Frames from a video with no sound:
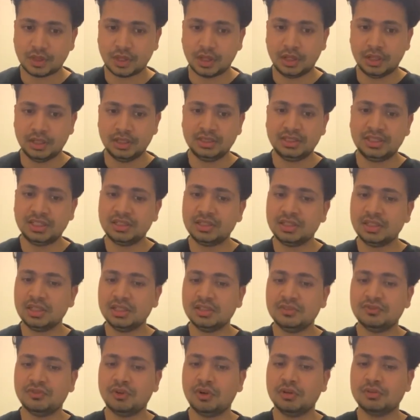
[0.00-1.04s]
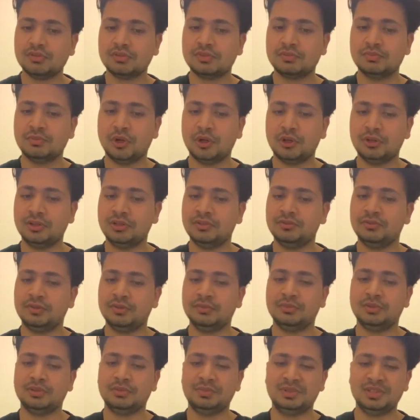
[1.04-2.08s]
It generally involves borrowing from
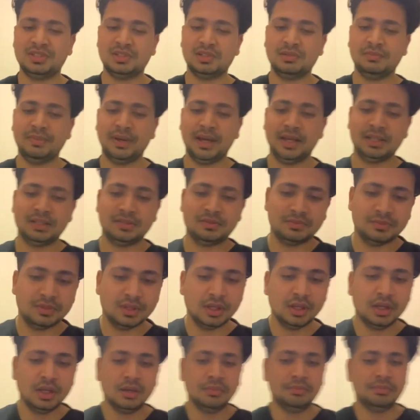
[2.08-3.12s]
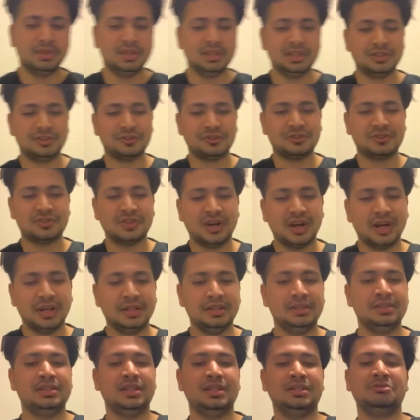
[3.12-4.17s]
commercial banks, building
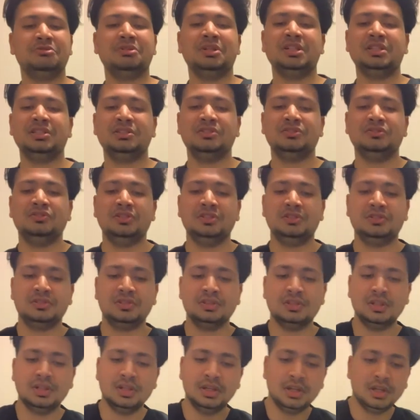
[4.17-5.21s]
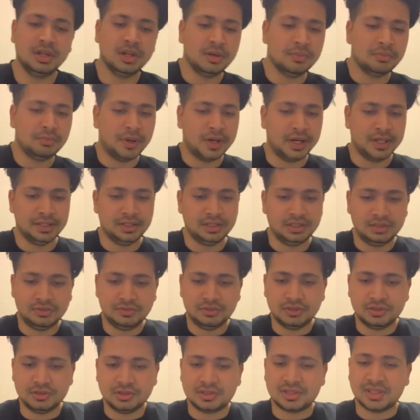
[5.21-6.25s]
societies and credit unions by
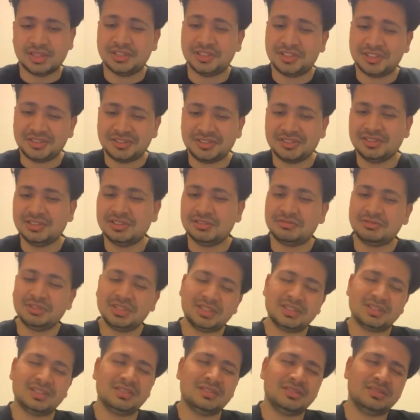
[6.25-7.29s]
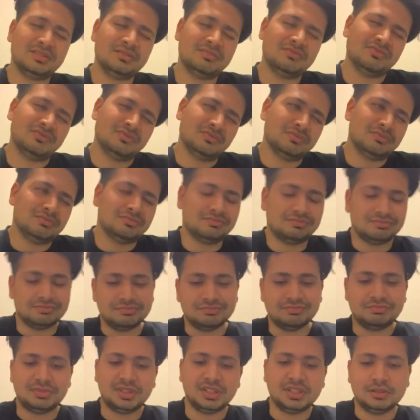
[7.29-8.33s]
individuals, and generally risk is
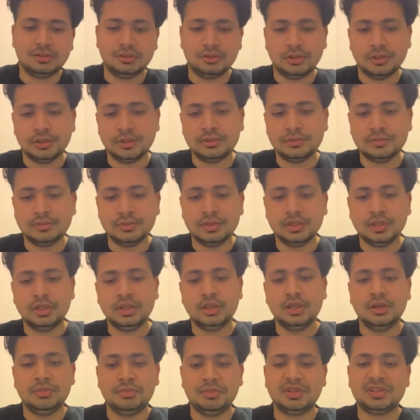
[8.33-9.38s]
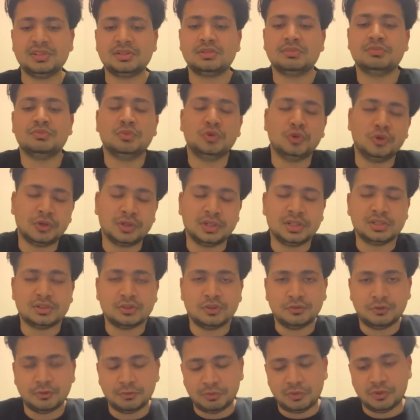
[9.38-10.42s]
pretty low because it's mortgage
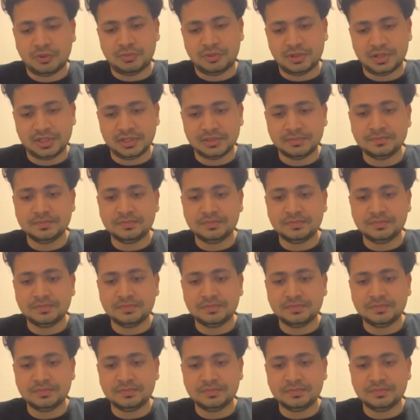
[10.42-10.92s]
over property.